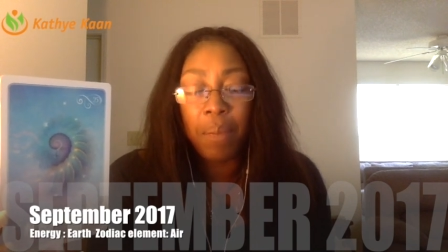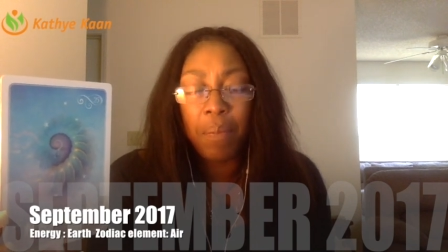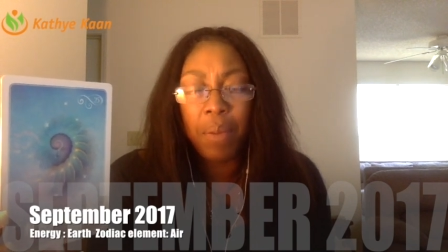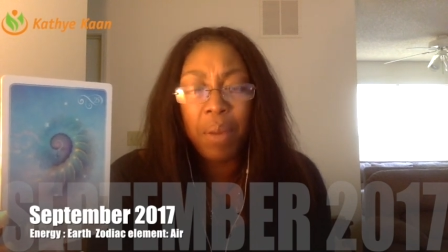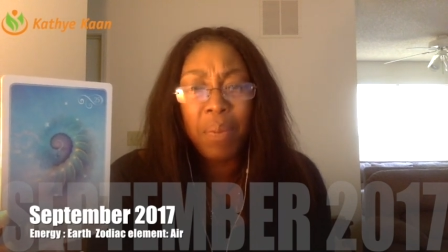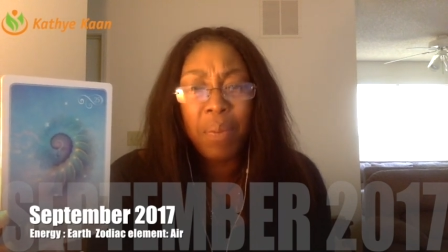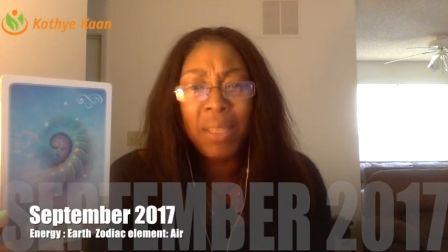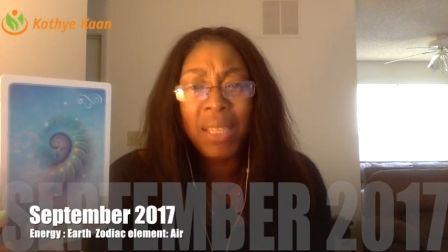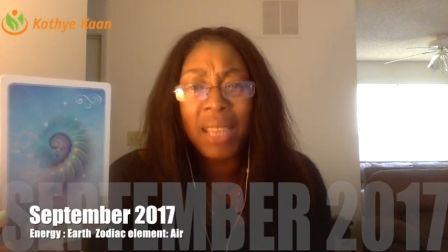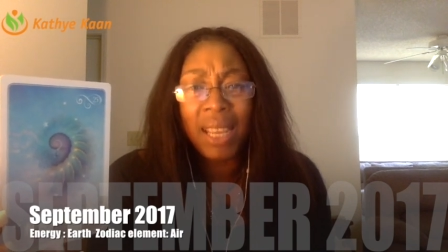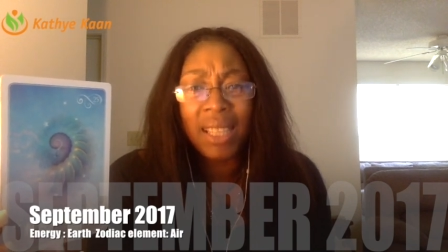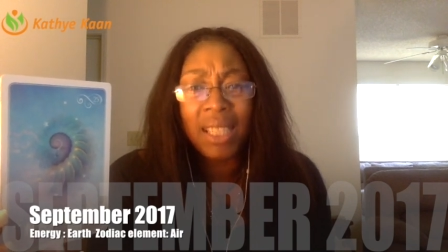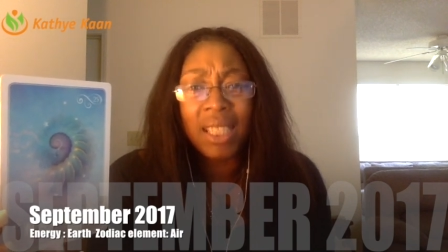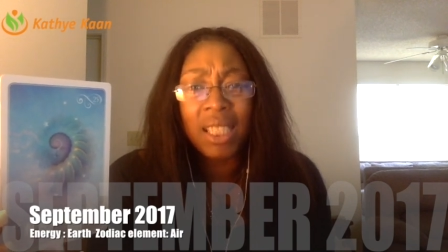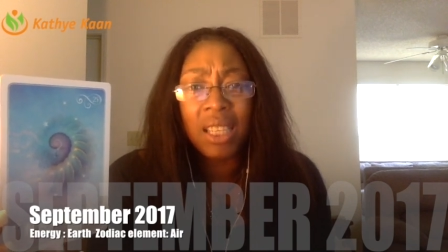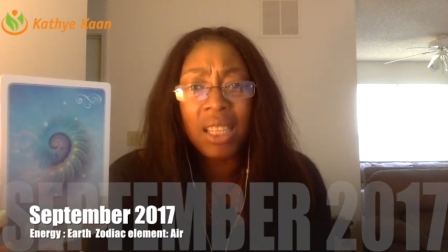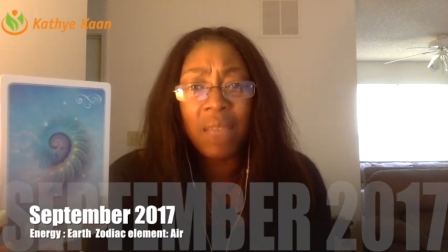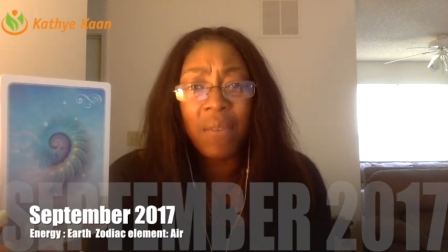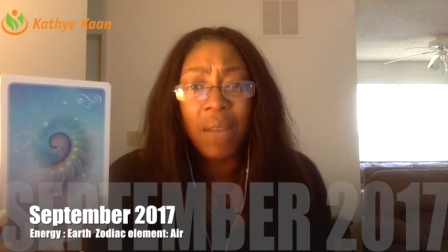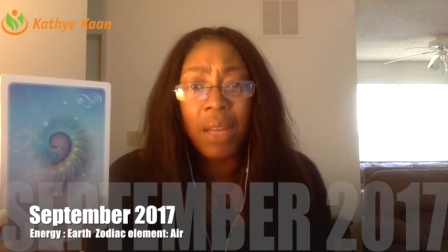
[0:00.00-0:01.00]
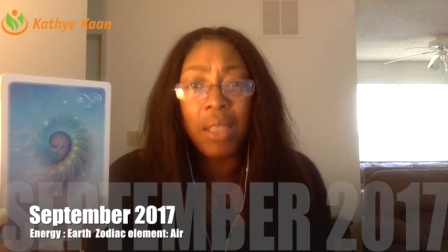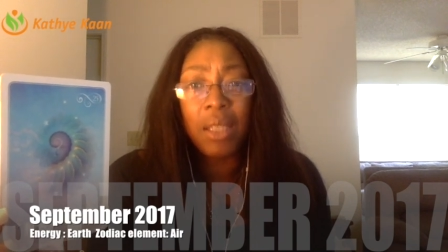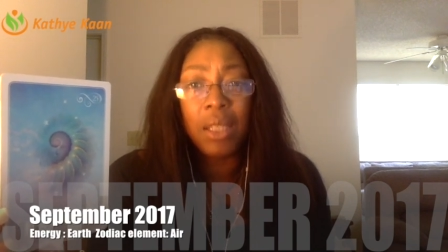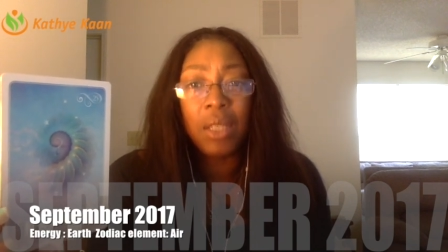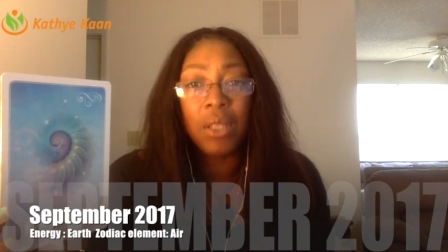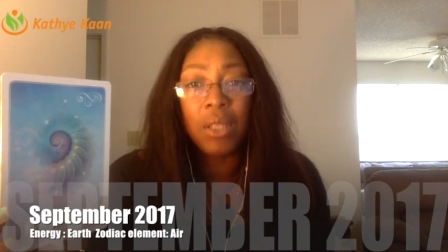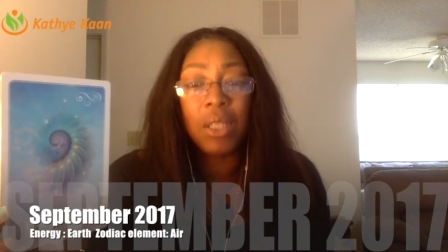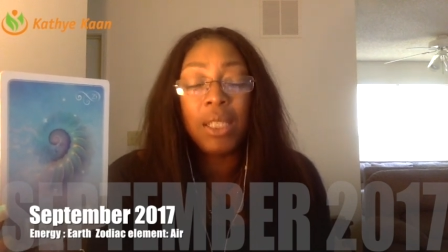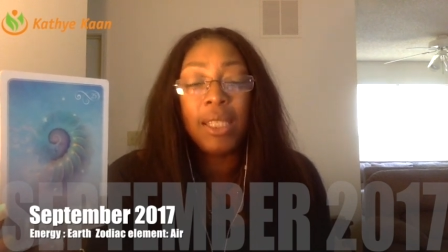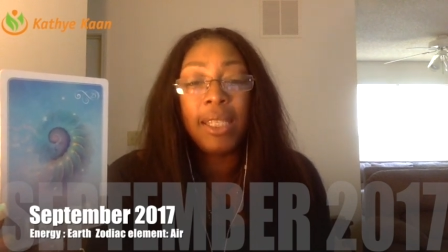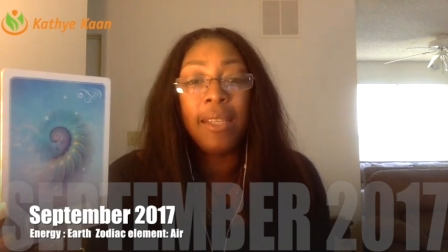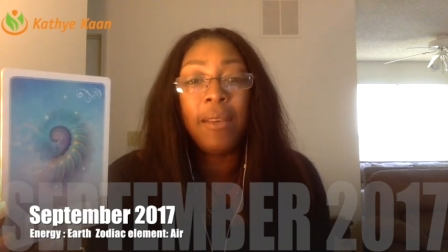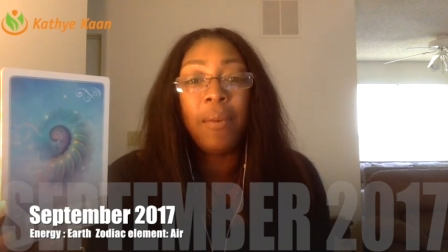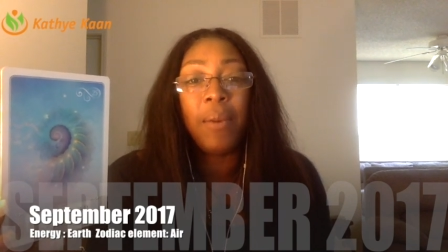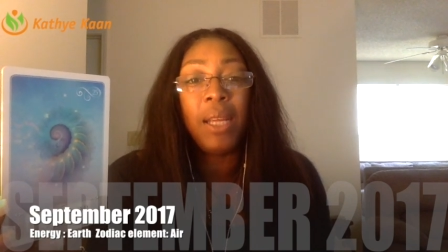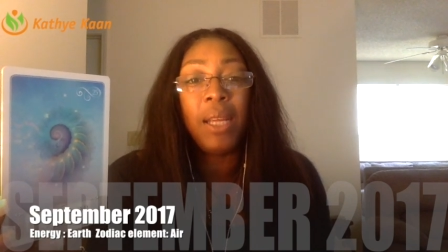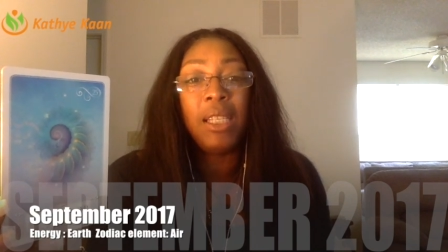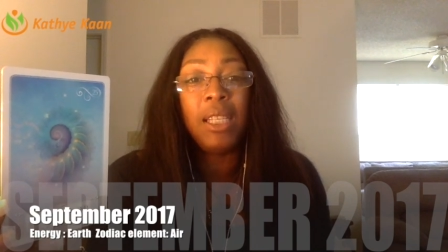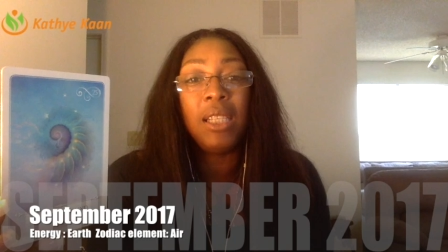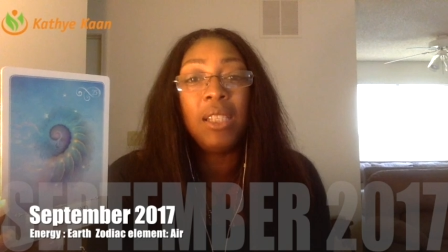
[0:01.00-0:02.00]
and people take disadvantage of the
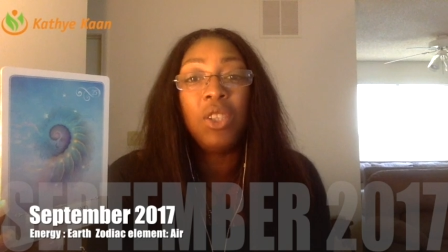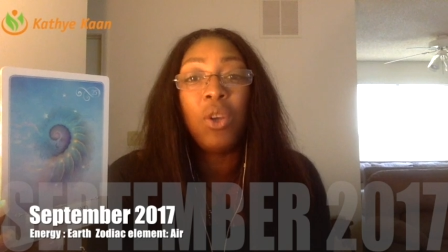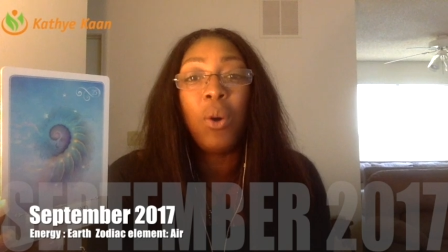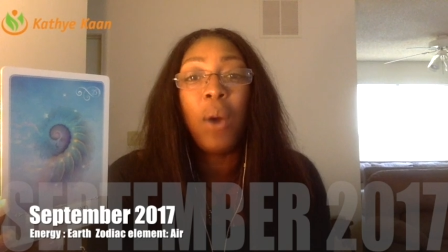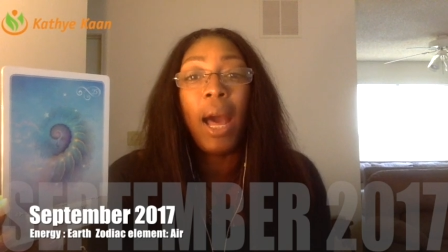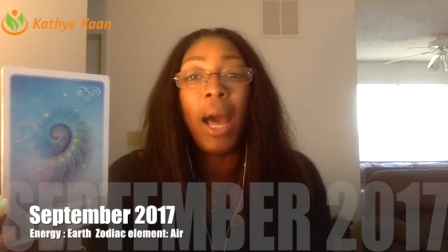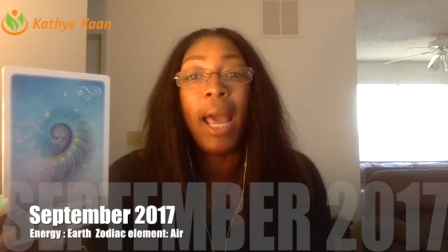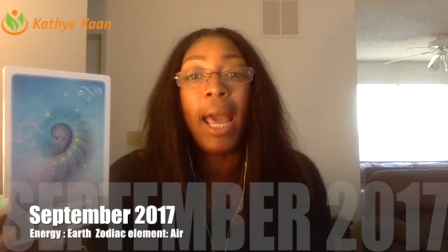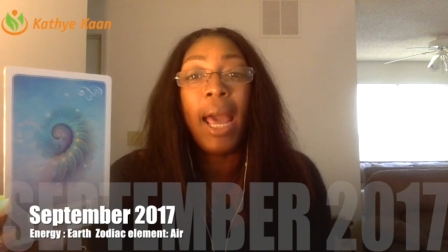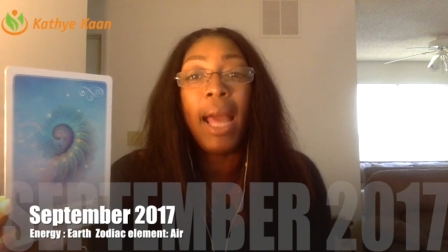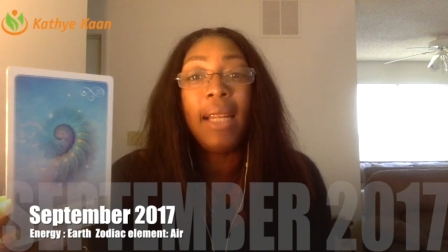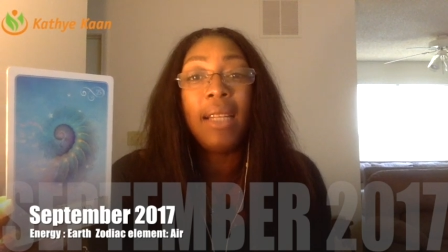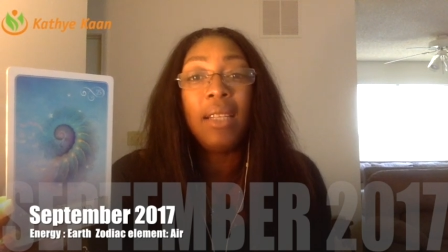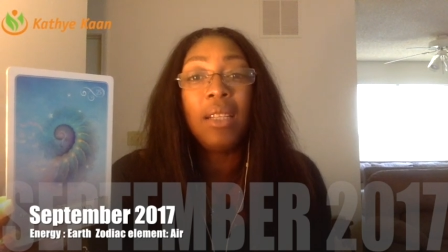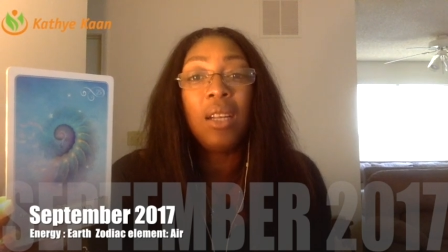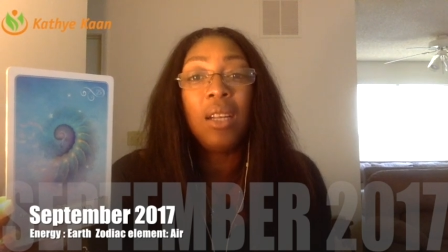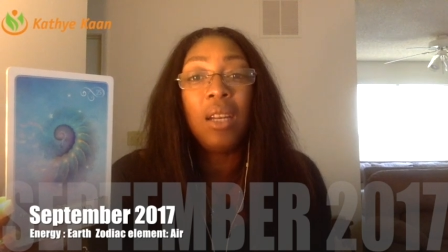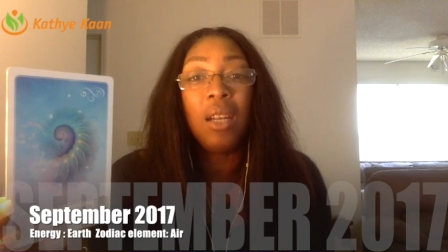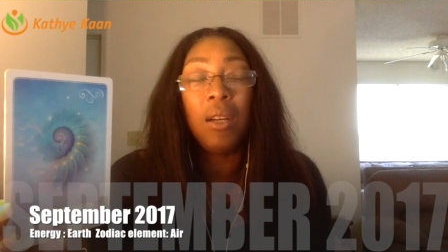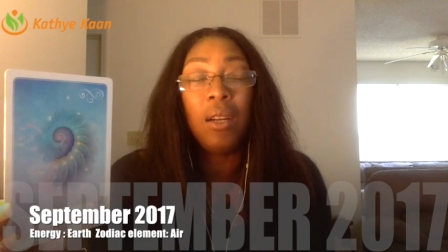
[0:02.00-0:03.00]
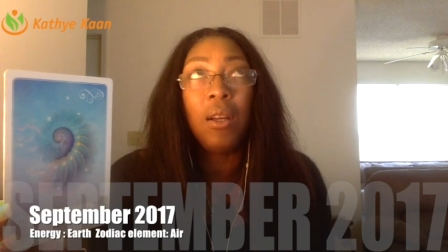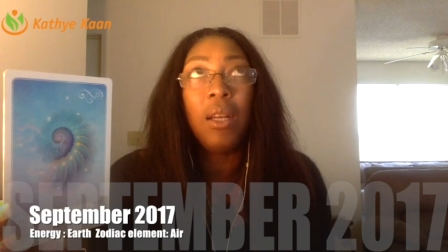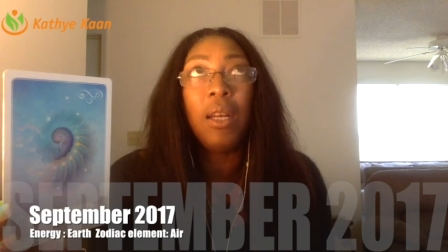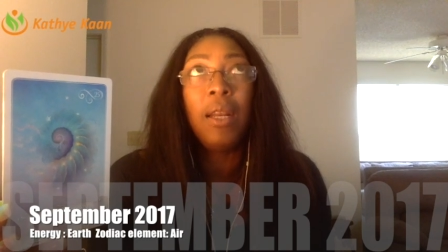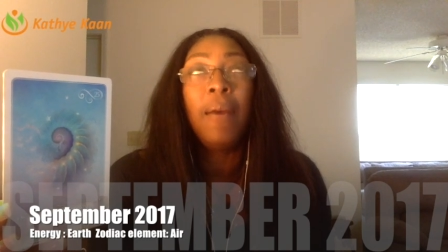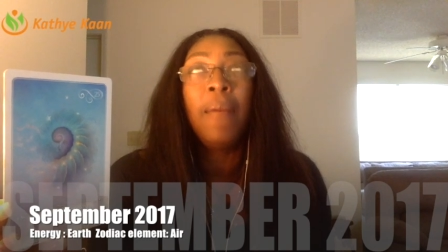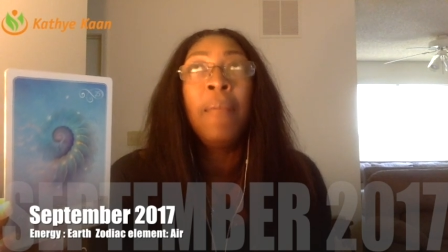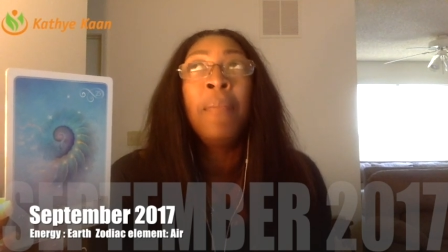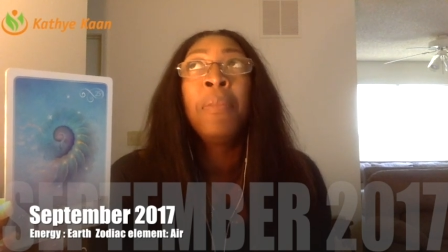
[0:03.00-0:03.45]
situation. So I had to learn